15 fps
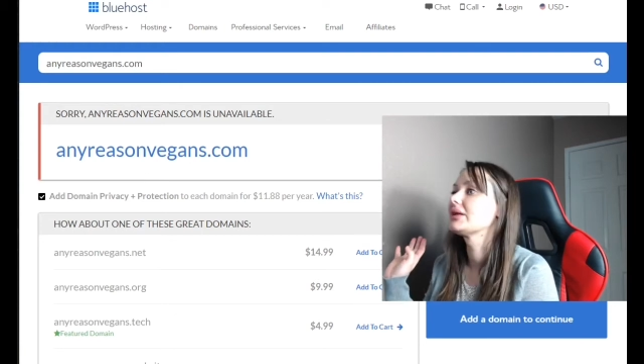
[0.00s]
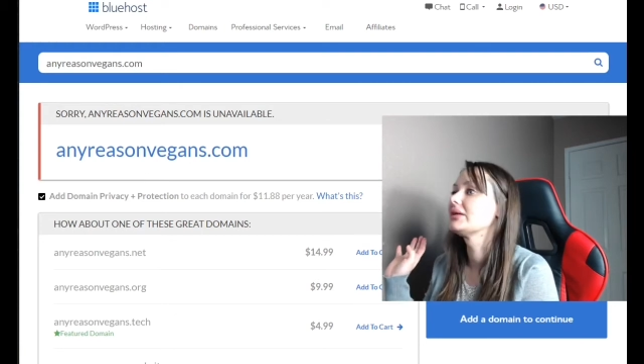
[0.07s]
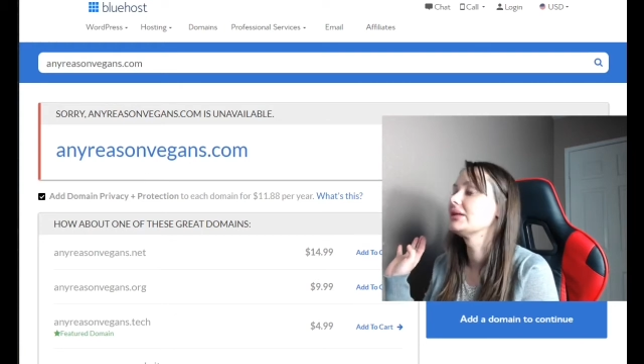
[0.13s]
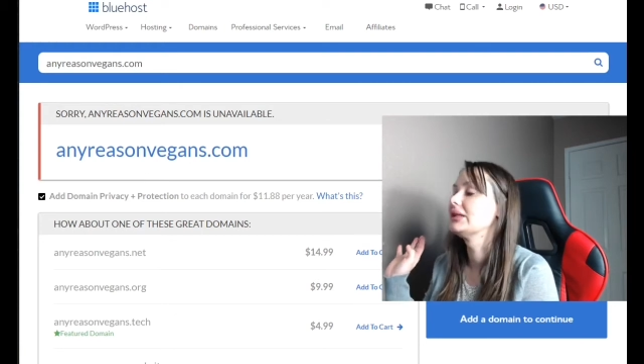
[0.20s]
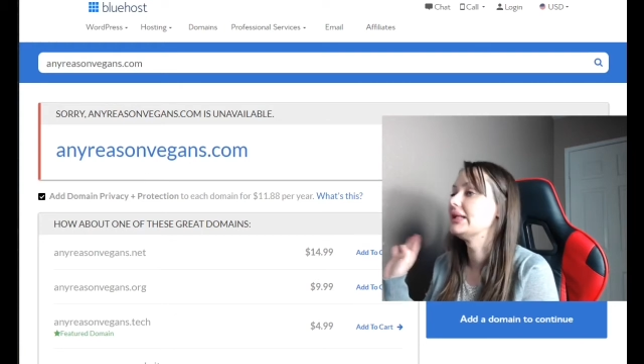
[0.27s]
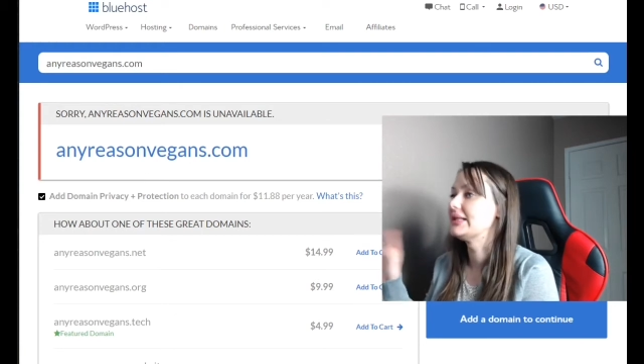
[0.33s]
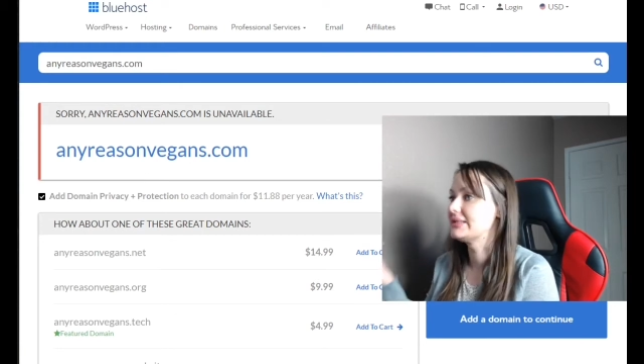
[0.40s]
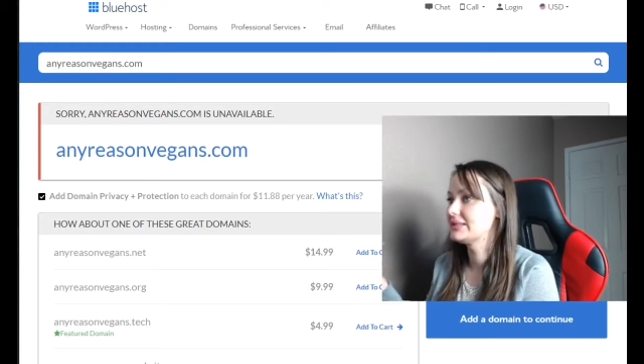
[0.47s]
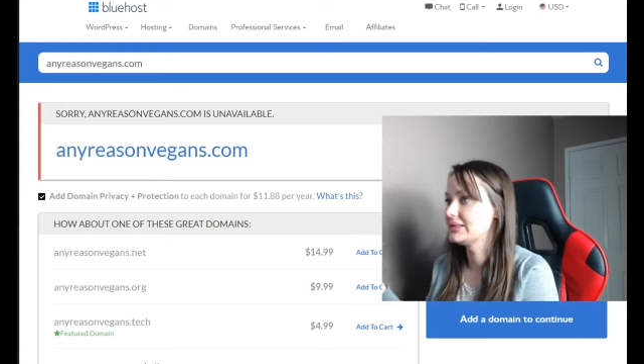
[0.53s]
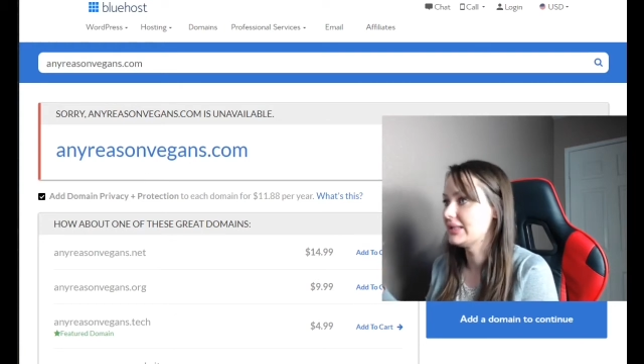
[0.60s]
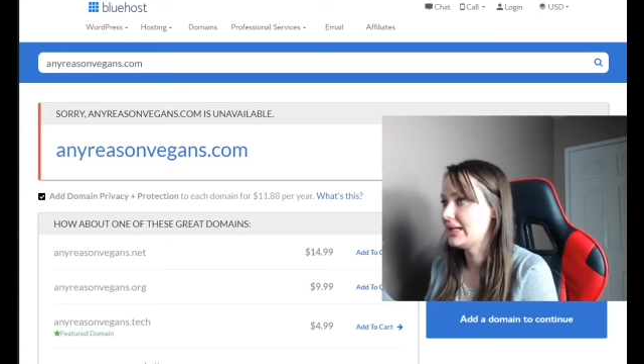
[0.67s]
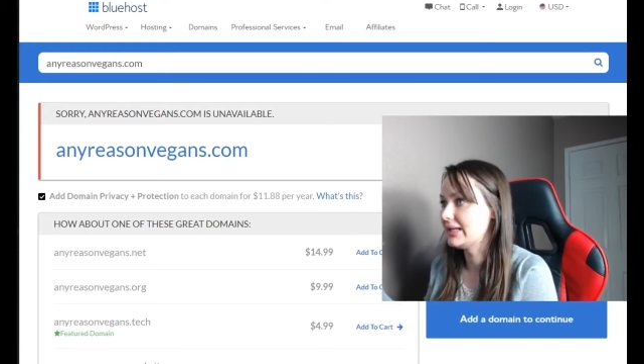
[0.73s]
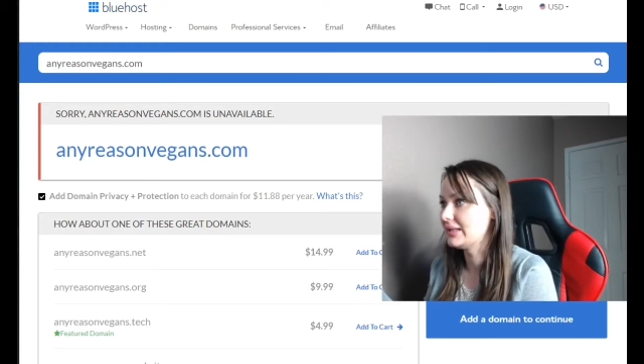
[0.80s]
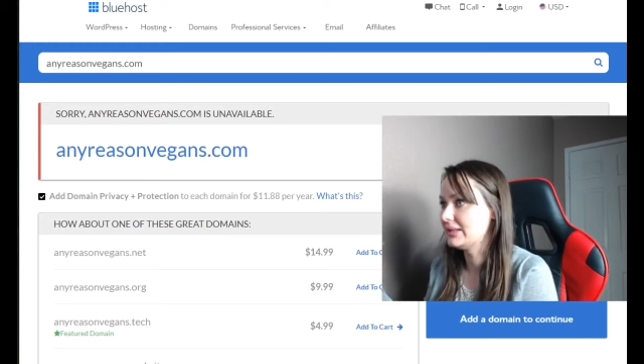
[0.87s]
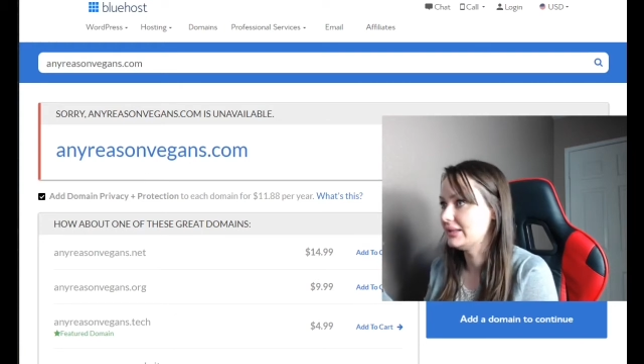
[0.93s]
less
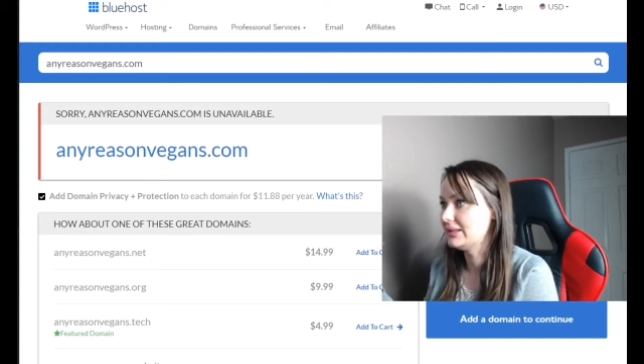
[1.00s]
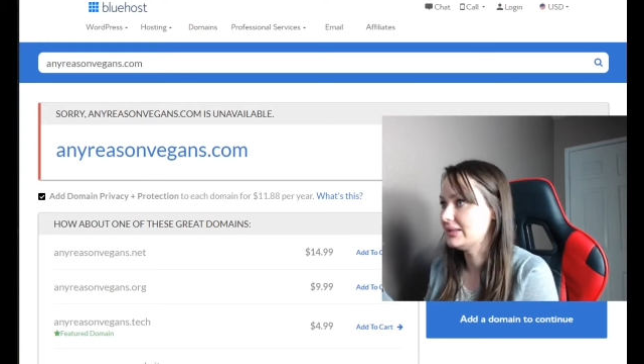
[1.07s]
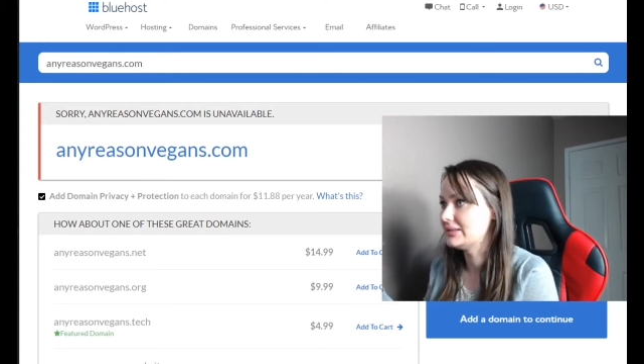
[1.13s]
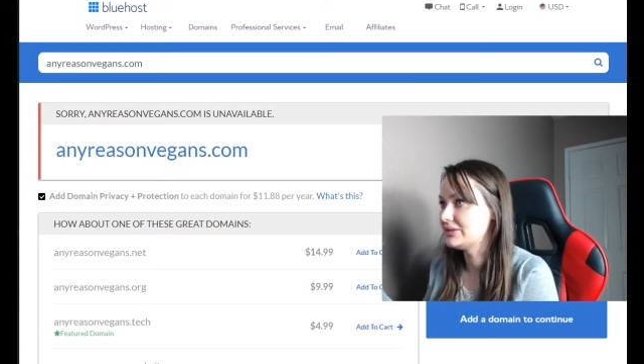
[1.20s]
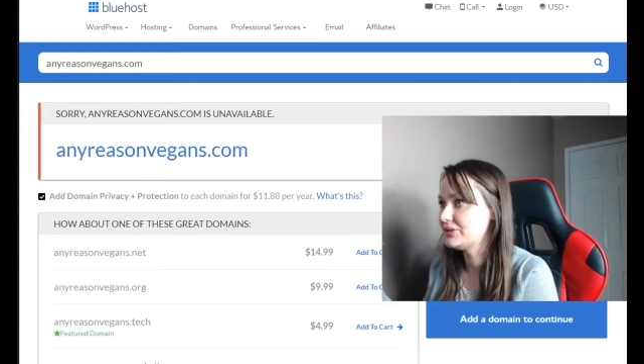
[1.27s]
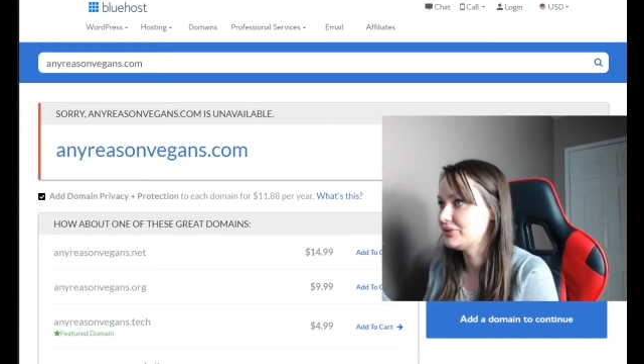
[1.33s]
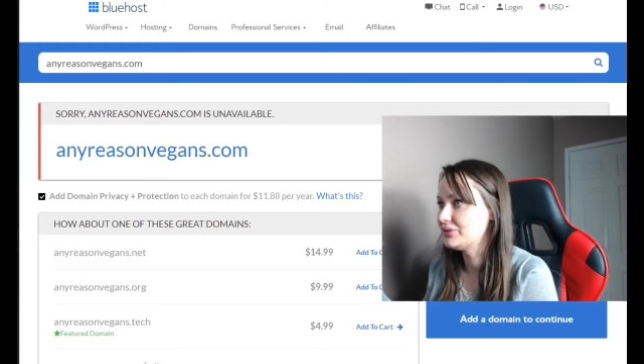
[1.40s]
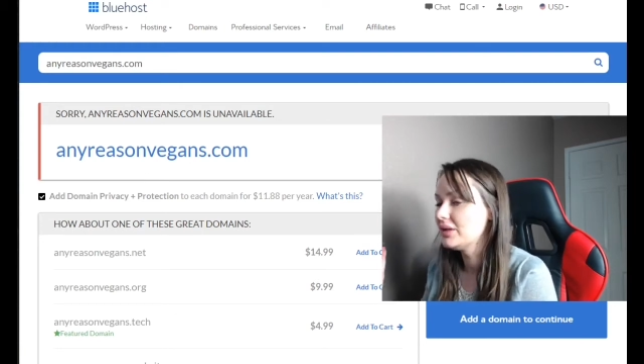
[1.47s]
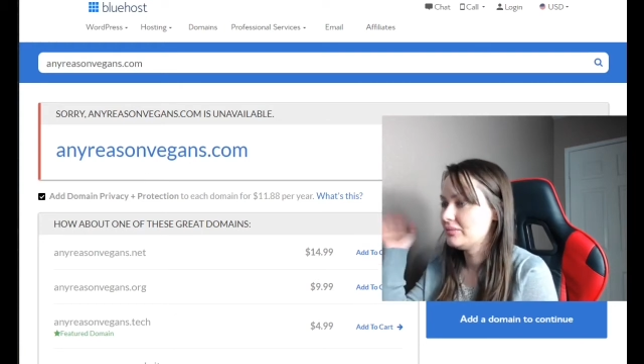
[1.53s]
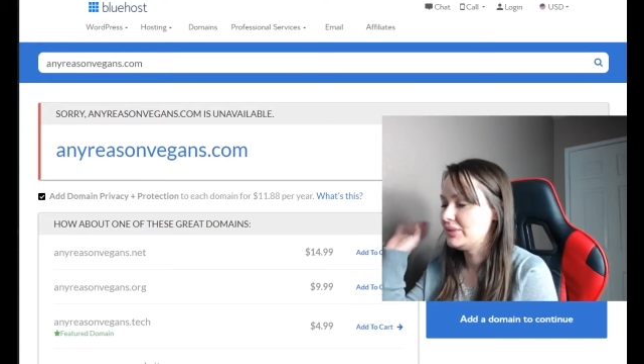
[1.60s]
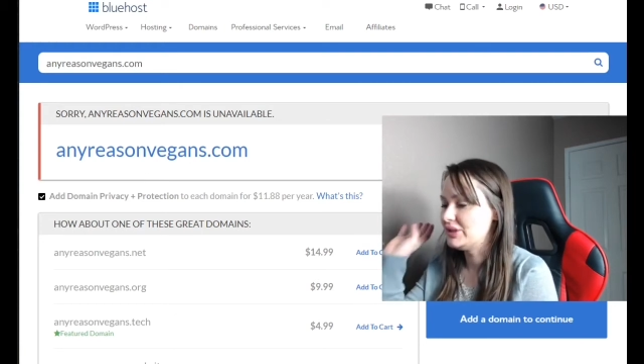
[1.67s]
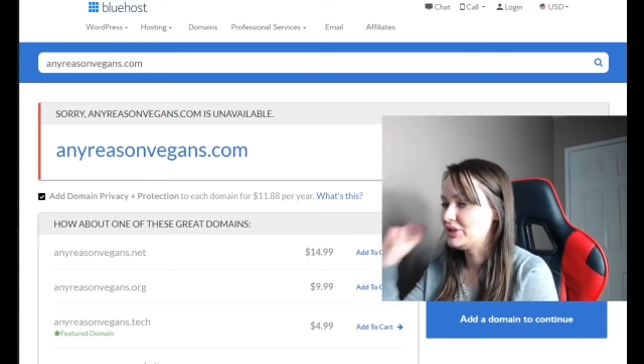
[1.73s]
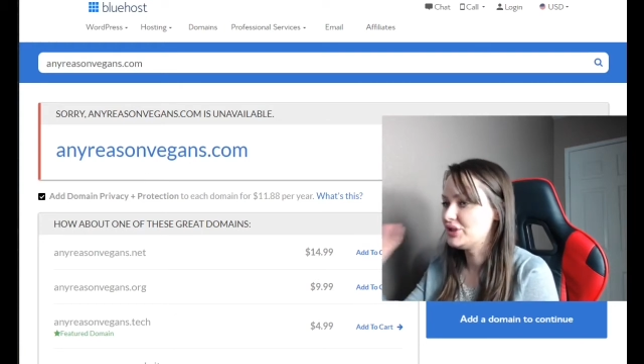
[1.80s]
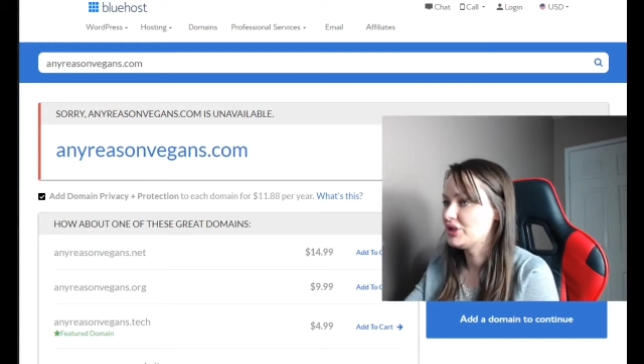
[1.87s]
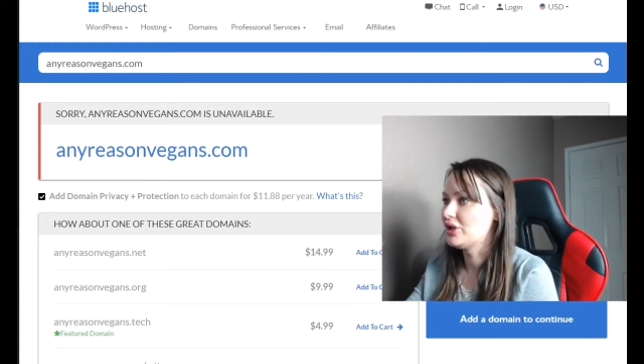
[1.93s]
likely to be
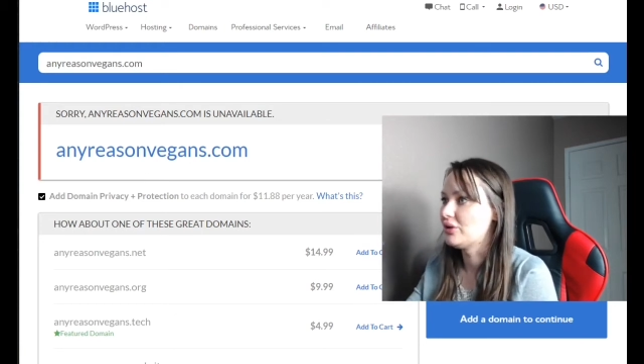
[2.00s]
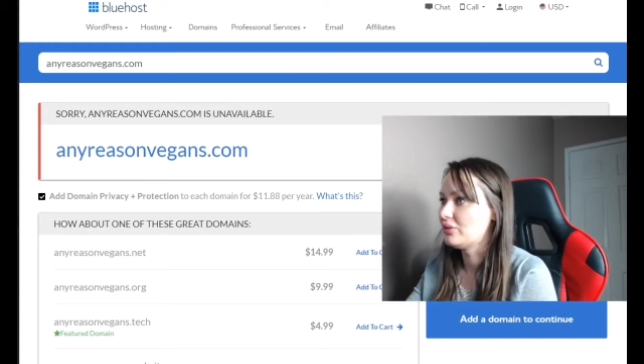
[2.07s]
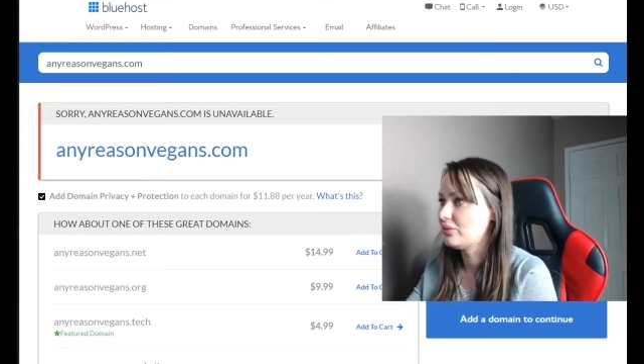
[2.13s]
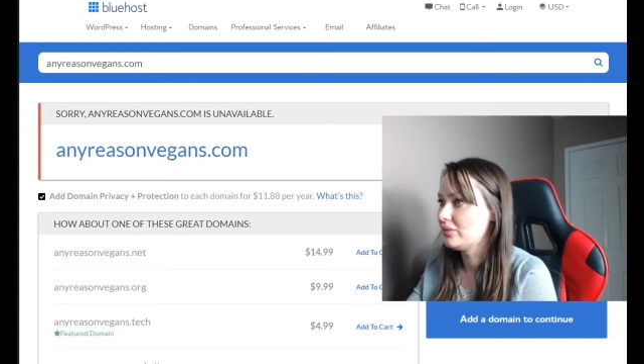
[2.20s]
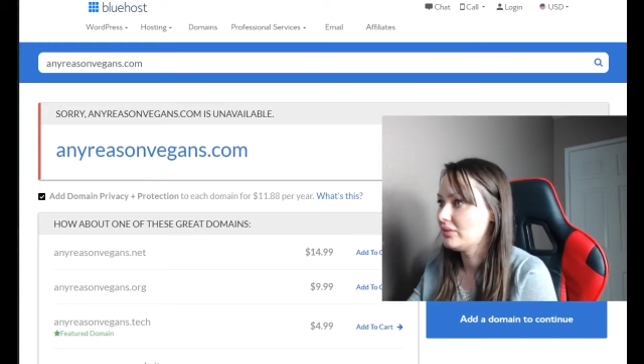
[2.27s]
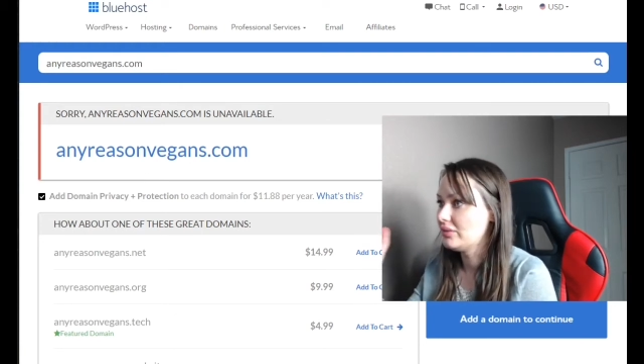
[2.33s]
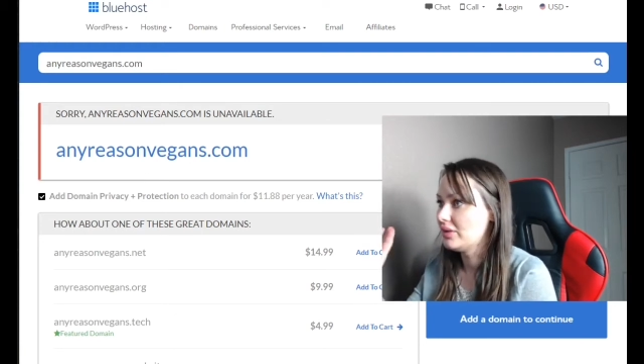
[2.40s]
shown